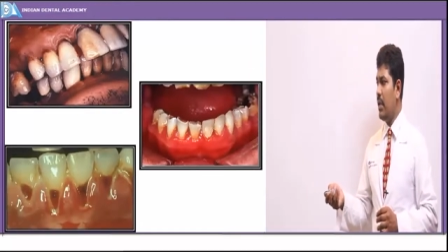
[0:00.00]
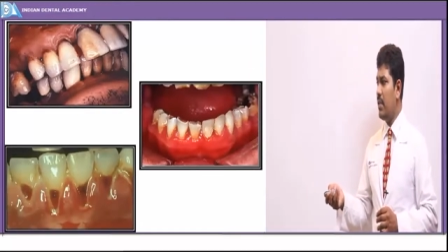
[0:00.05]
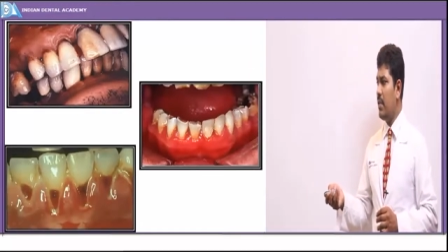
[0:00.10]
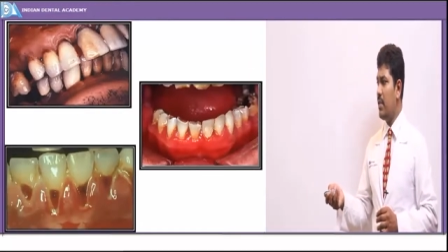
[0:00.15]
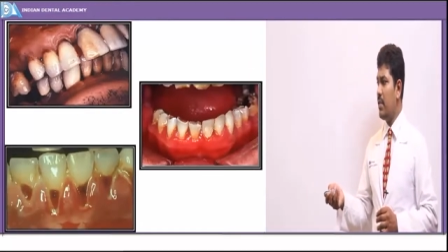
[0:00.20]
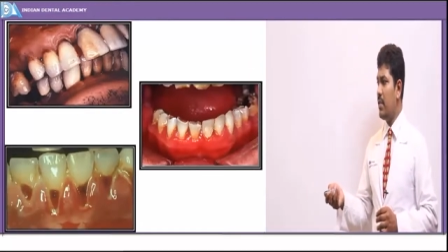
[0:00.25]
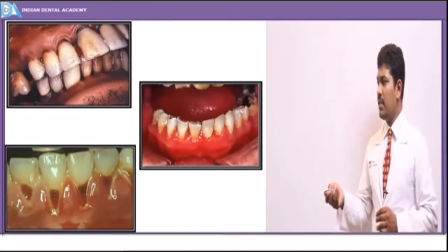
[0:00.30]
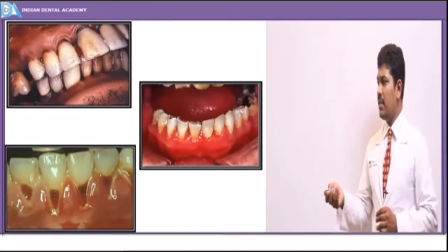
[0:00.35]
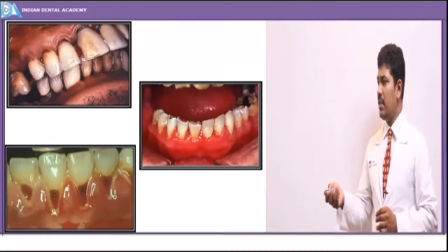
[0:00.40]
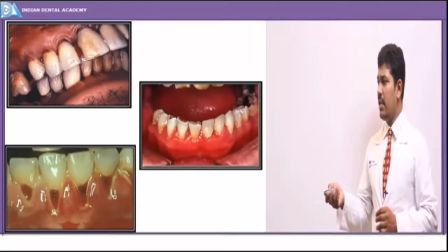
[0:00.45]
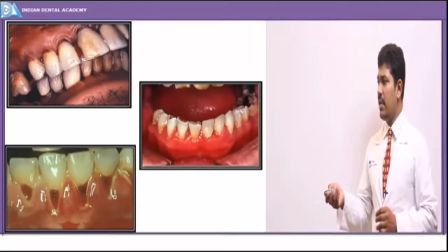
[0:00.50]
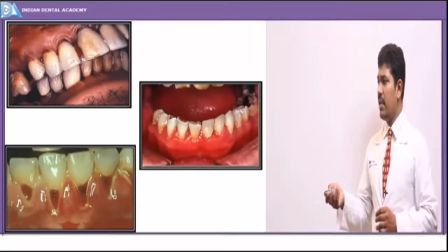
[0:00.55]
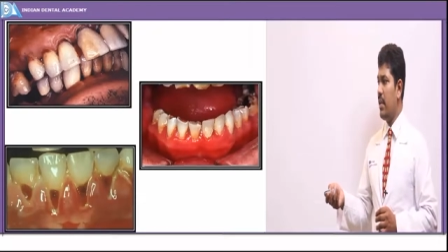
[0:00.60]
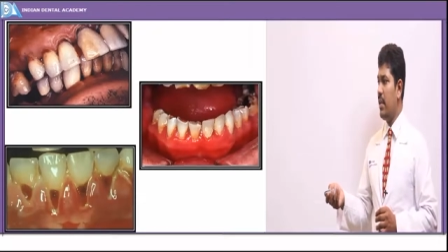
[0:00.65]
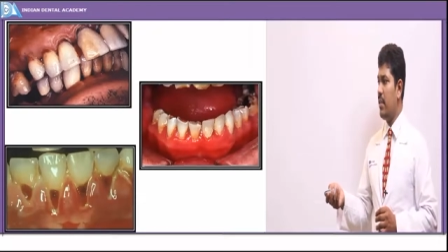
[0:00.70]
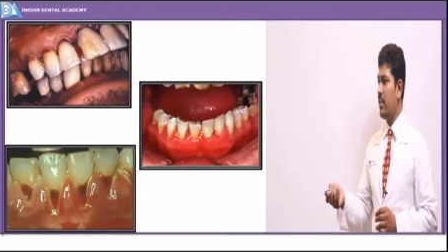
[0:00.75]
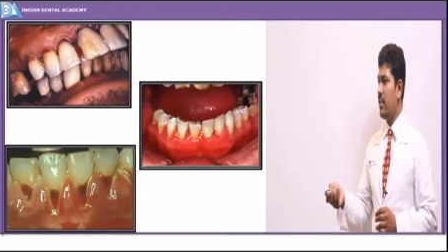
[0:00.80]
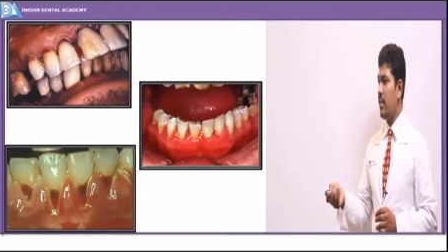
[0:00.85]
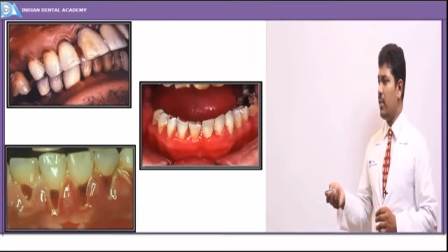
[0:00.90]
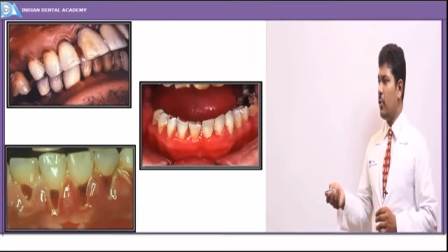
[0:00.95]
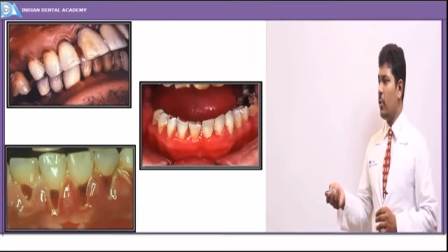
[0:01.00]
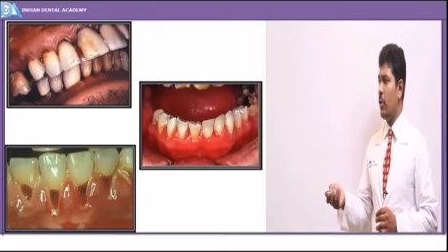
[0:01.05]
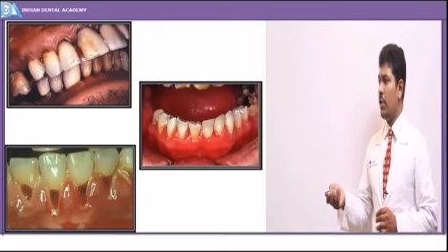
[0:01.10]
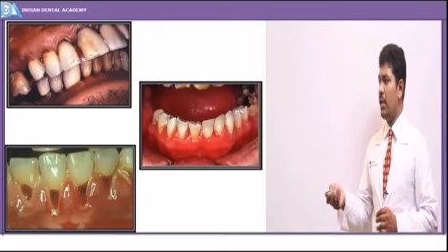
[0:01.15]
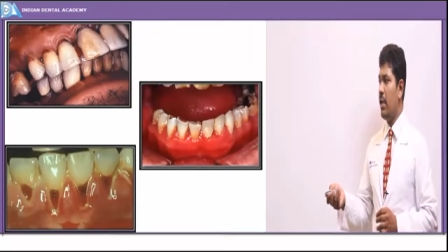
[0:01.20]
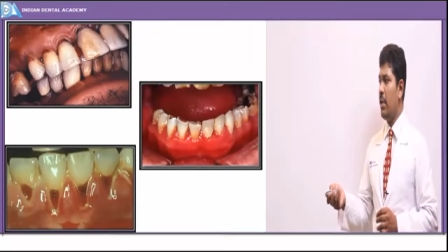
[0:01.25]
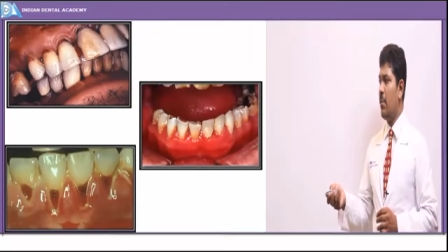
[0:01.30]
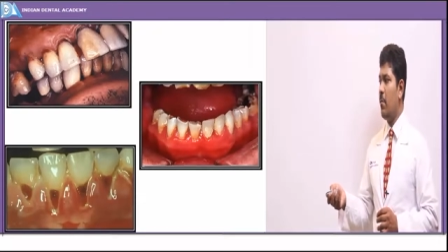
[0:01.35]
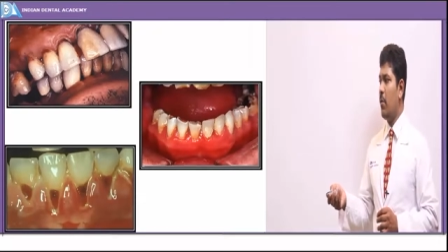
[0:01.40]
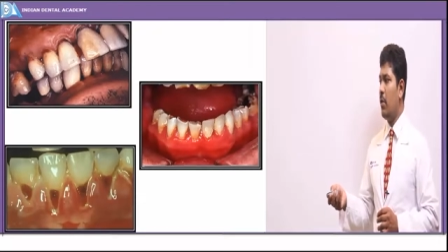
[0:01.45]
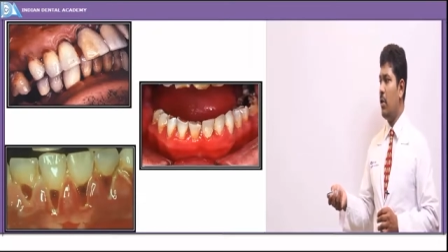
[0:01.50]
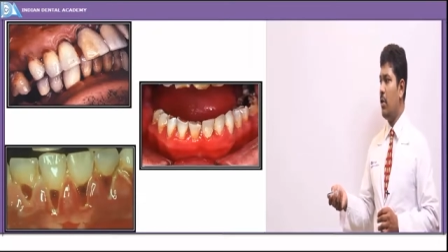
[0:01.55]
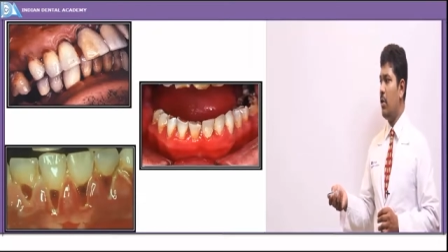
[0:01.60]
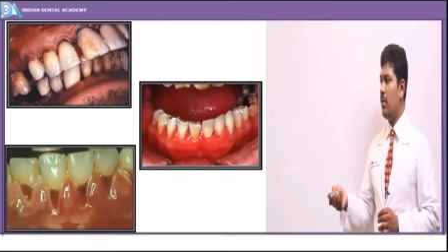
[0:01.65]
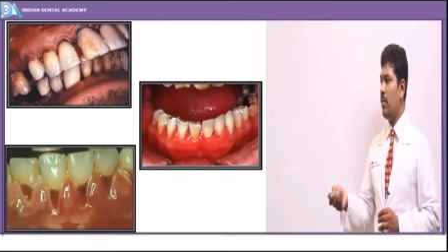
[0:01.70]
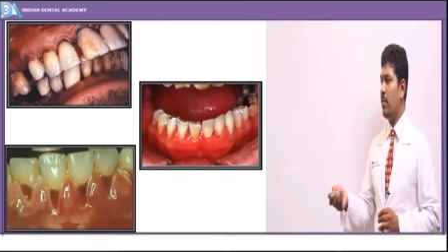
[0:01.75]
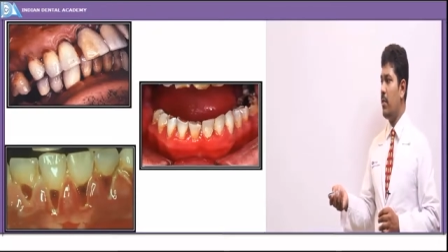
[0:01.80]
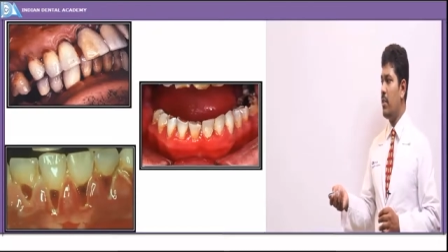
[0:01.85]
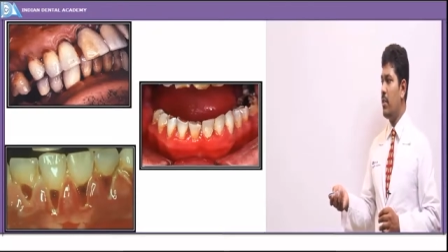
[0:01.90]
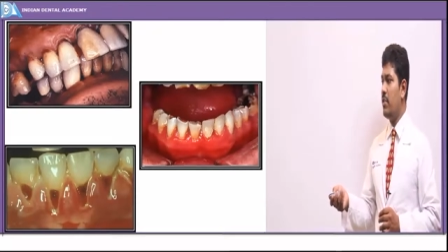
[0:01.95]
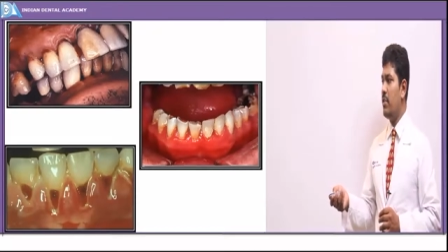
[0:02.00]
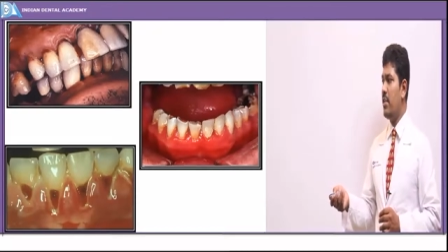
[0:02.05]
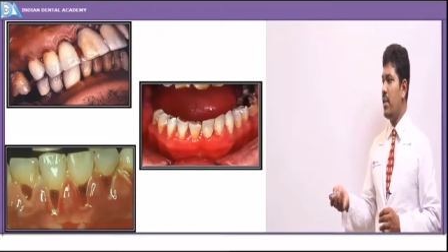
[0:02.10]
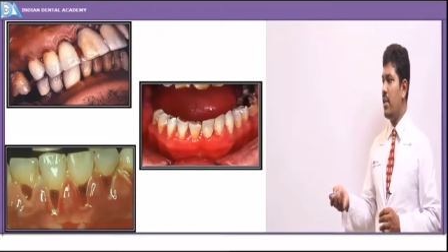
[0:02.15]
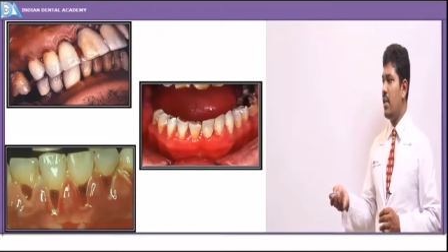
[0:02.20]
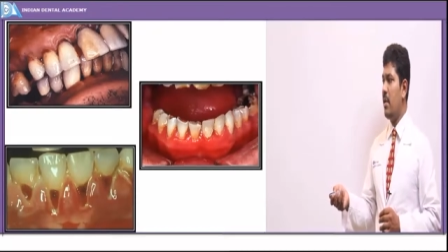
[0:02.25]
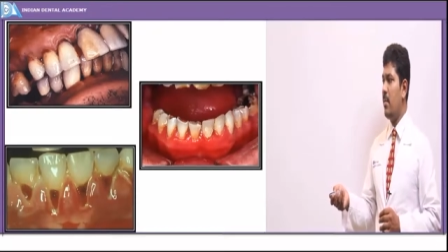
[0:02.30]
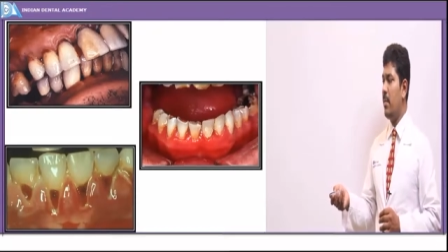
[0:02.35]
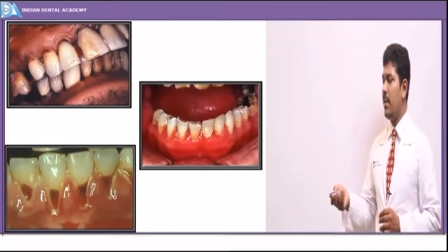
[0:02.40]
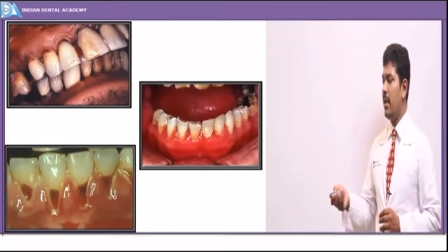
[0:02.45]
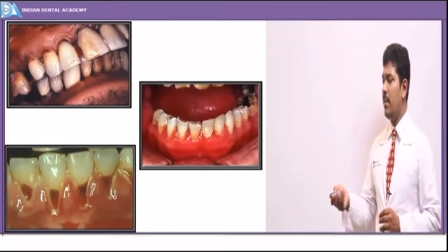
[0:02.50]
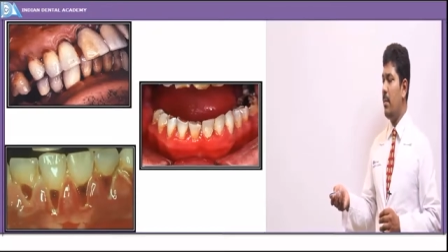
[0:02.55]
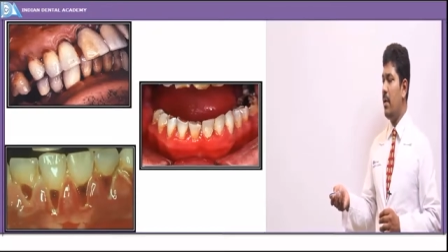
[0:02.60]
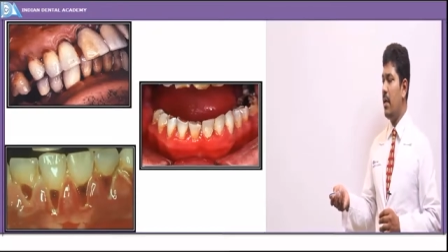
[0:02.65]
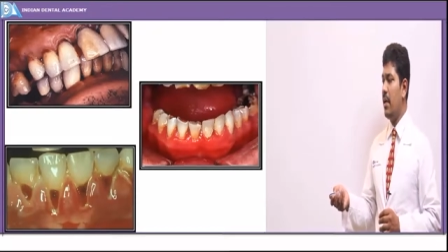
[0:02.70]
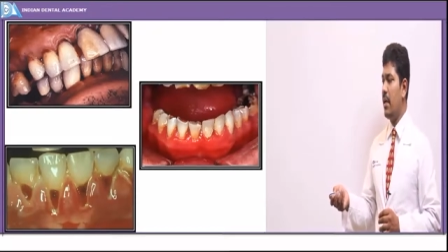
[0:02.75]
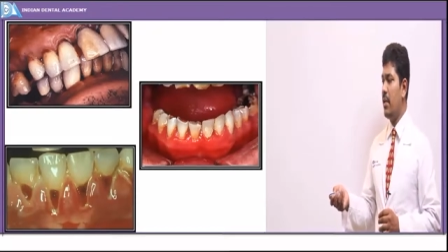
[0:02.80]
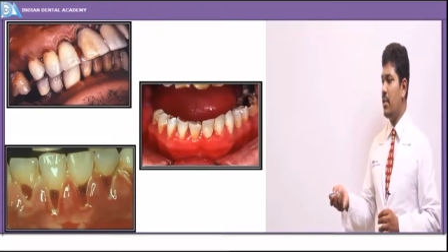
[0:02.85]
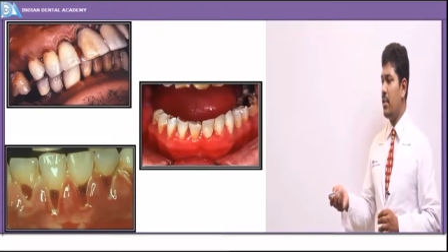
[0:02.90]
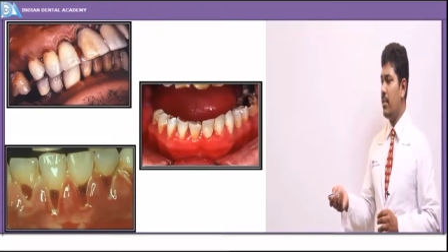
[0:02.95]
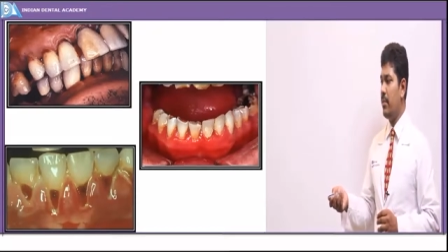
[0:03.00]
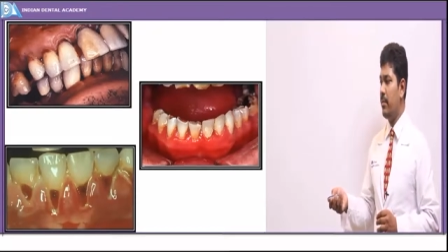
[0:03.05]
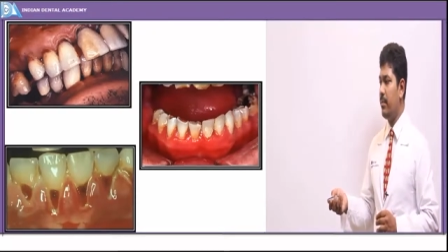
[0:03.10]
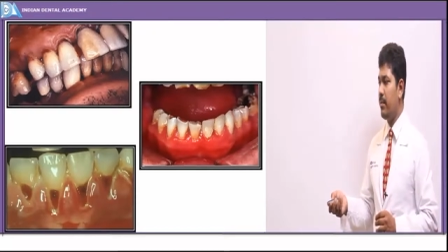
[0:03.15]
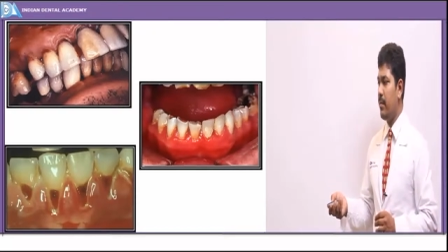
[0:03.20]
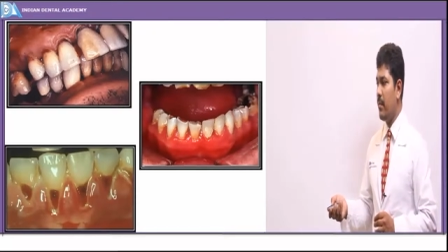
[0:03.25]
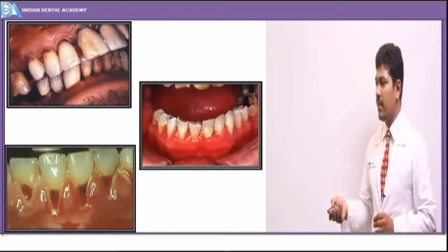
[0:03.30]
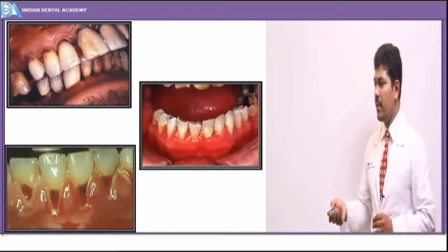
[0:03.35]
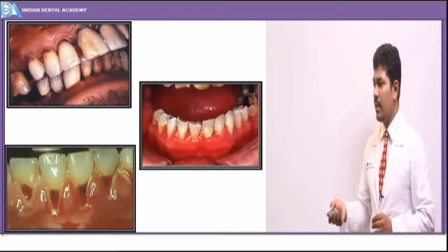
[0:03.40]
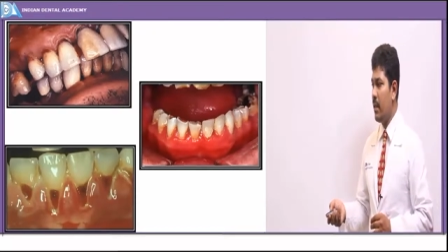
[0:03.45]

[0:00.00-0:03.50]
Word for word: incisal areas are totally worn out with general pigmentation.